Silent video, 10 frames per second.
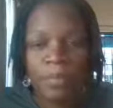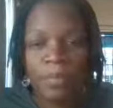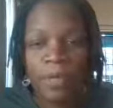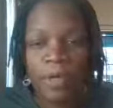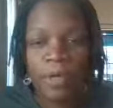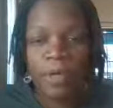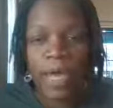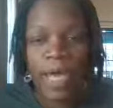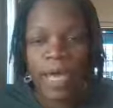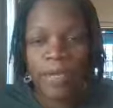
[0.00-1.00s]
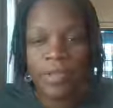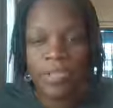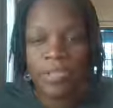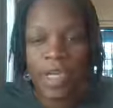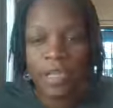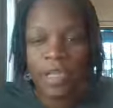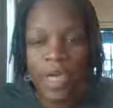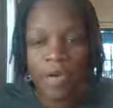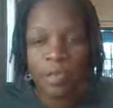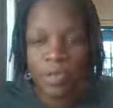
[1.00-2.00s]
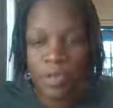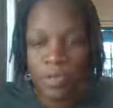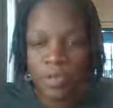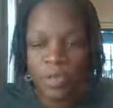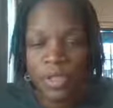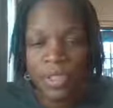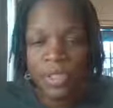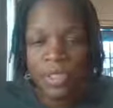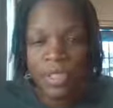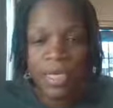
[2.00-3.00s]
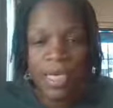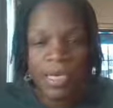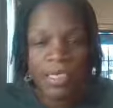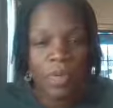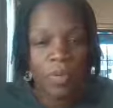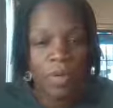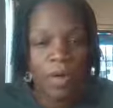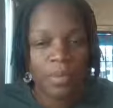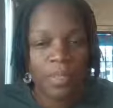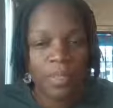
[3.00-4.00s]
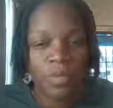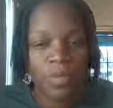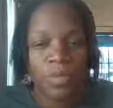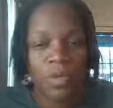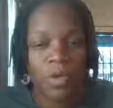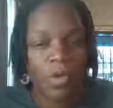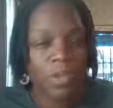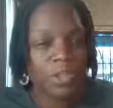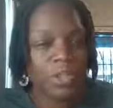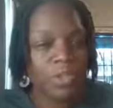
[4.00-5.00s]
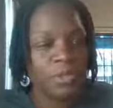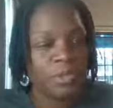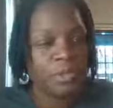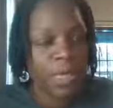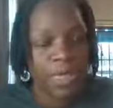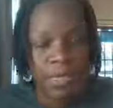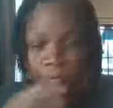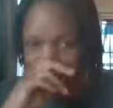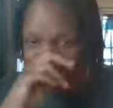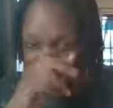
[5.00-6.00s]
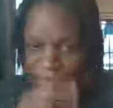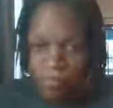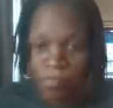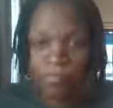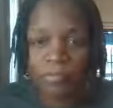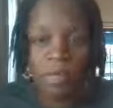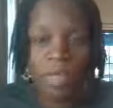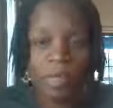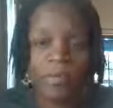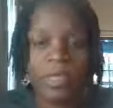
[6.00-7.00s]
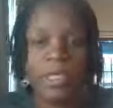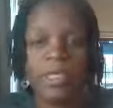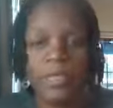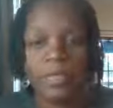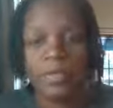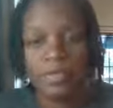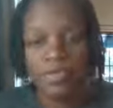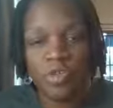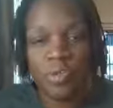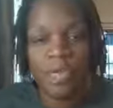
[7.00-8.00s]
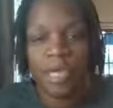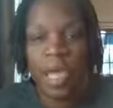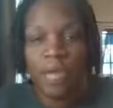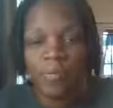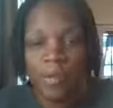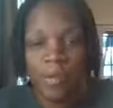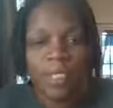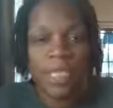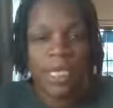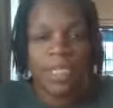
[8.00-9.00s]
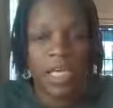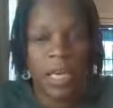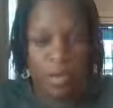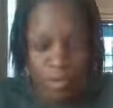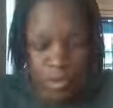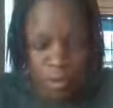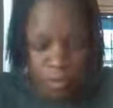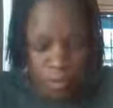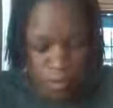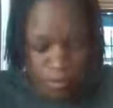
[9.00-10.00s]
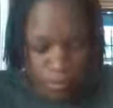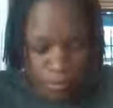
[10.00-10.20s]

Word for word: were at the San Diego Zoo. As I promised, we were going to um, be streaming live from the San Diego Zoo